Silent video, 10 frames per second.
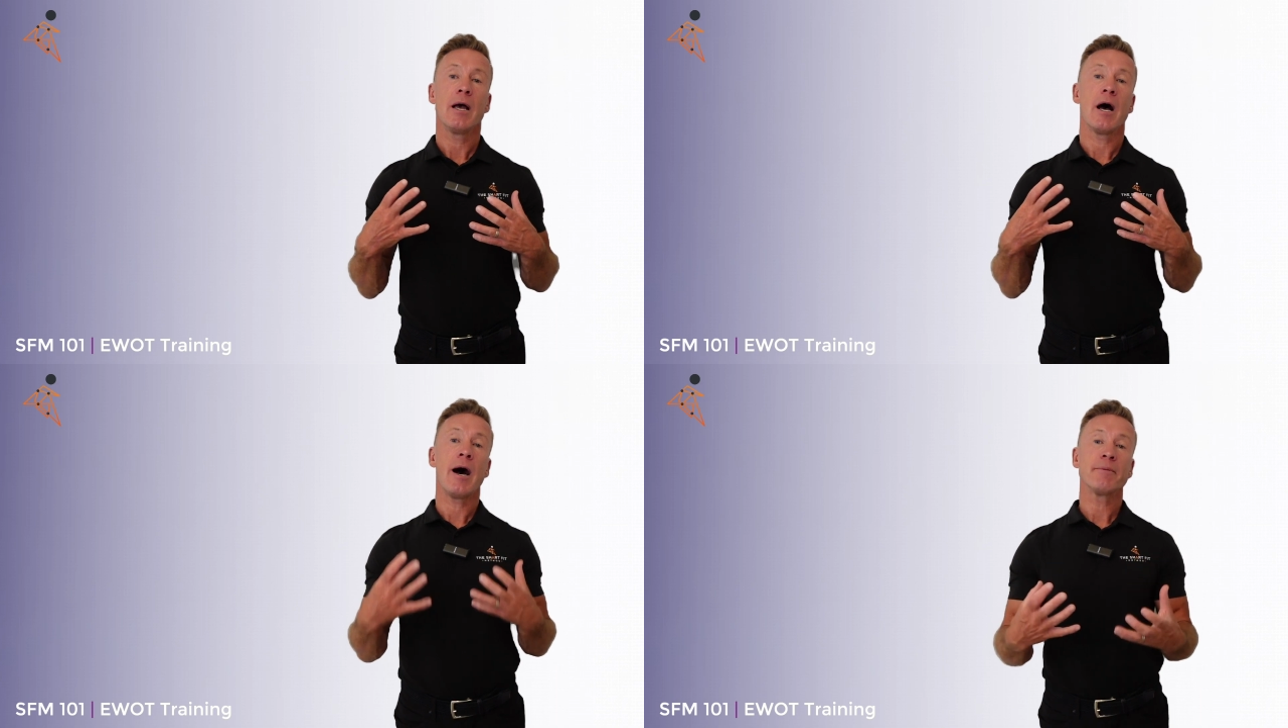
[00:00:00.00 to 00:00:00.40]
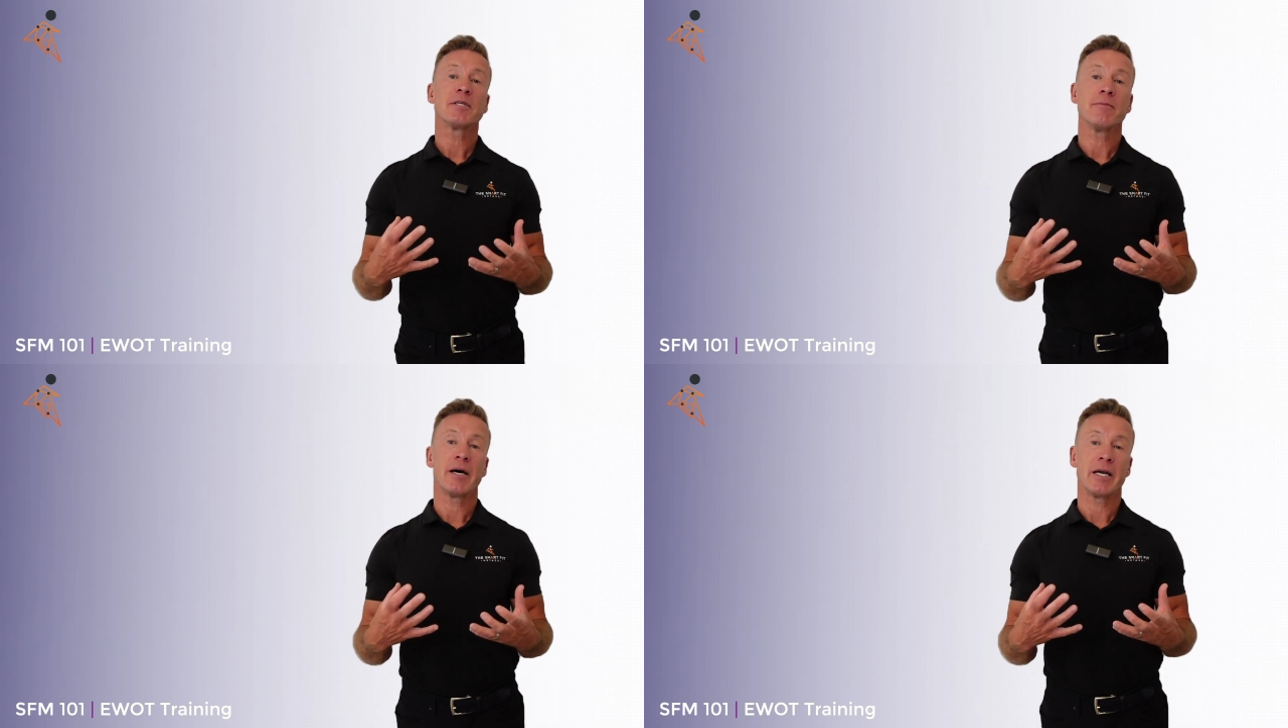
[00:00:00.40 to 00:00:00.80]

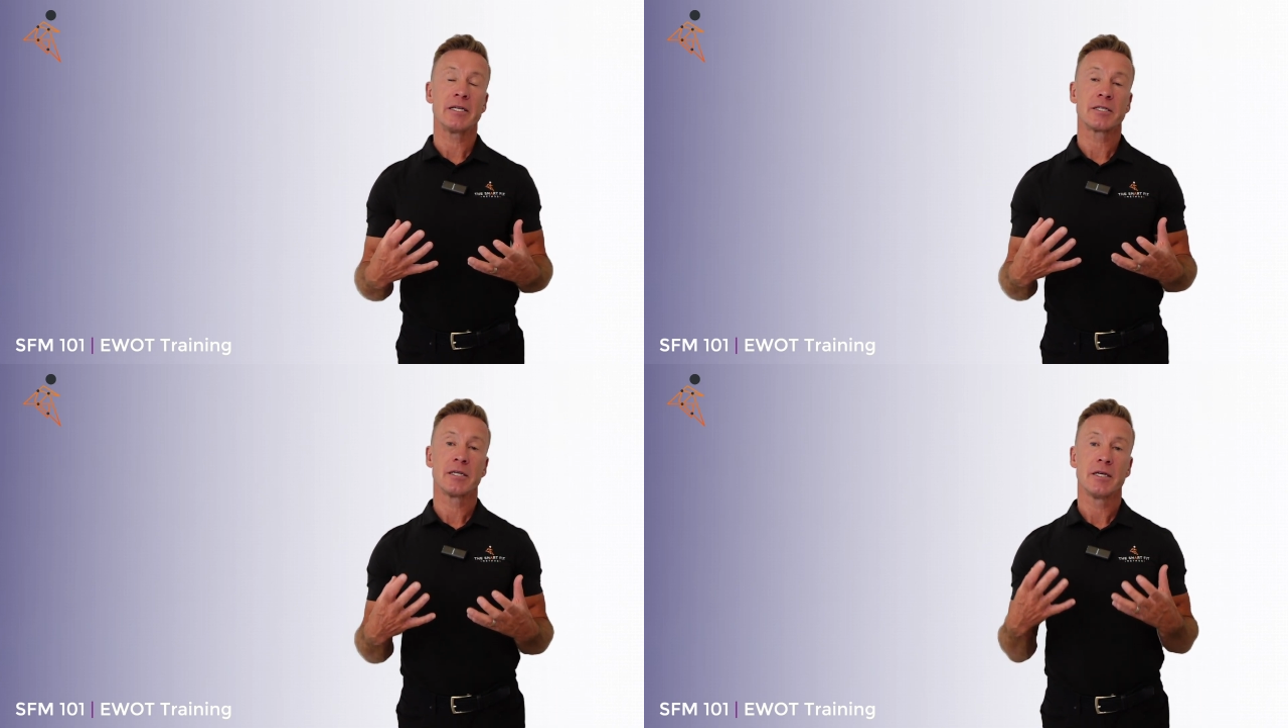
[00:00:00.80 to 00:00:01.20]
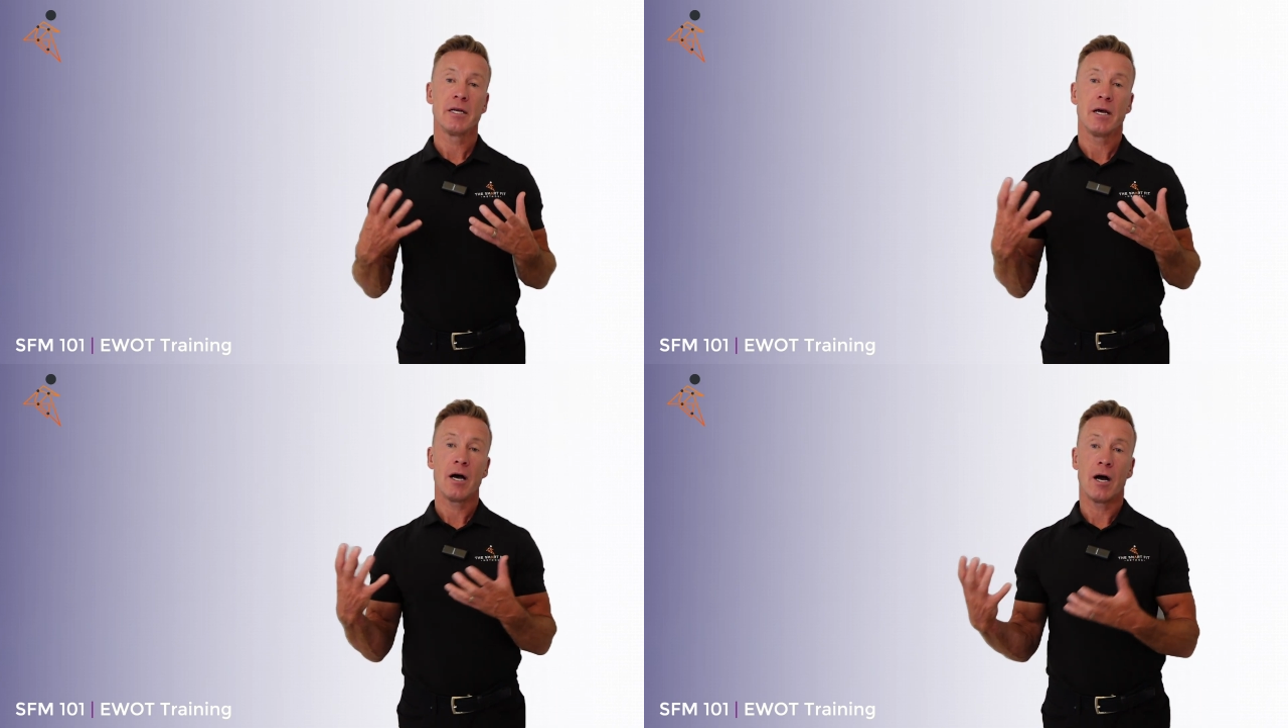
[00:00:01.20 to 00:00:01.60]
optimize
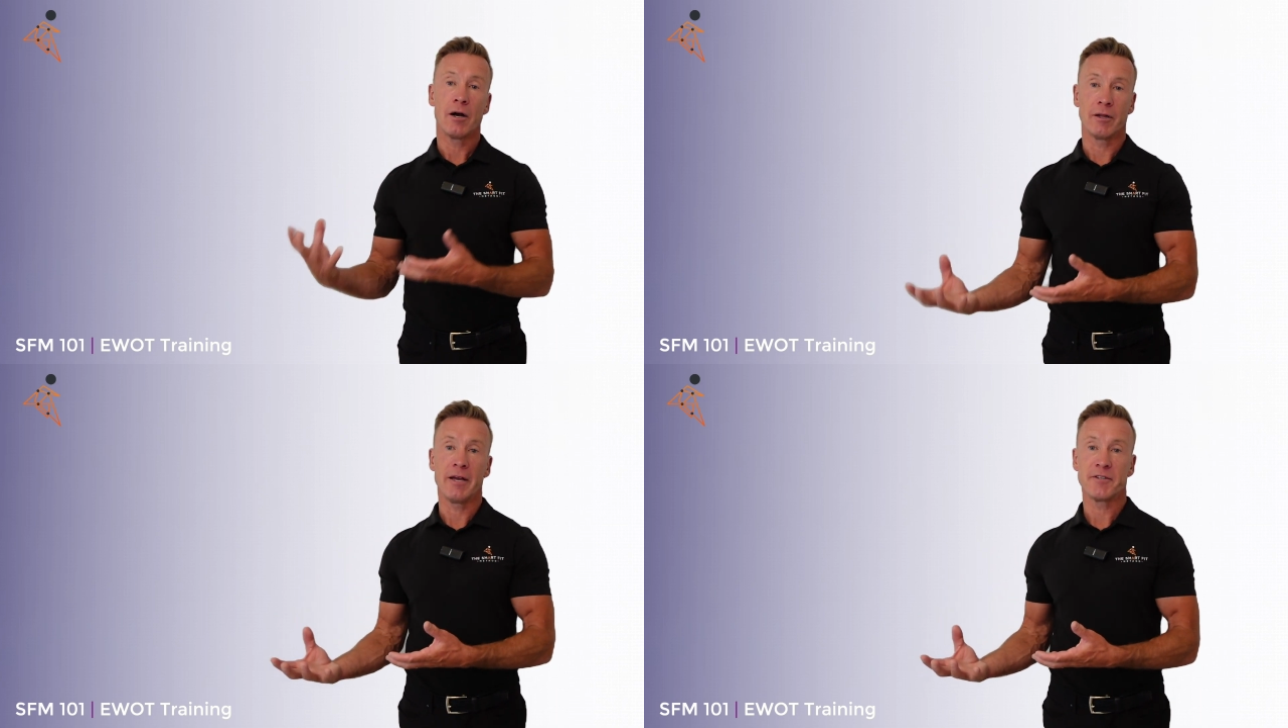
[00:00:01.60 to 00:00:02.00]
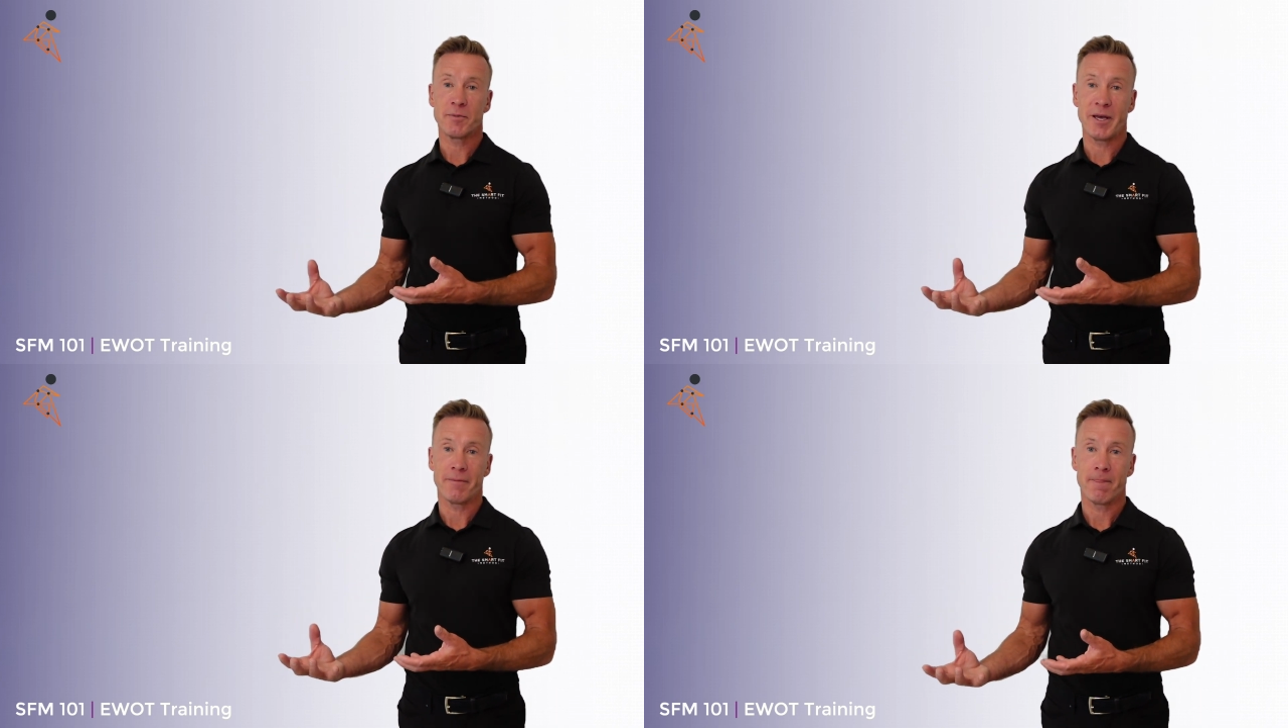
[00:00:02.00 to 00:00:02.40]
our
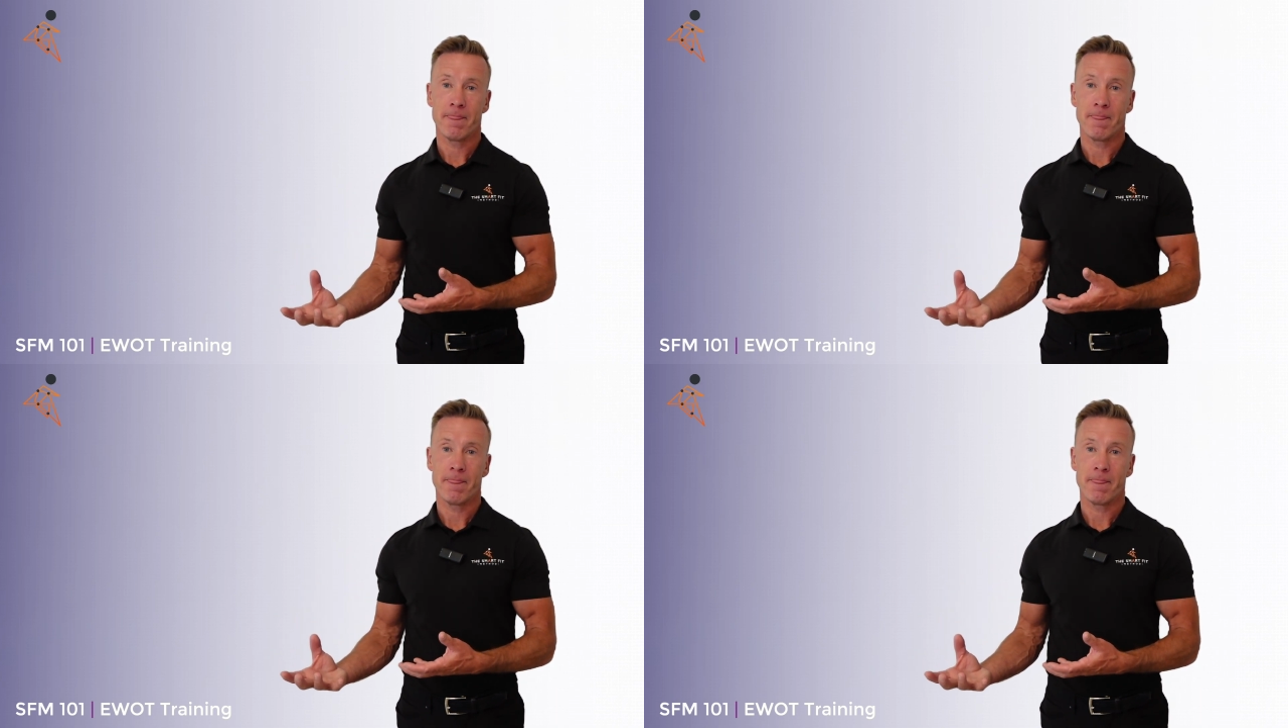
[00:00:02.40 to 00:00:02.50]
lifespan,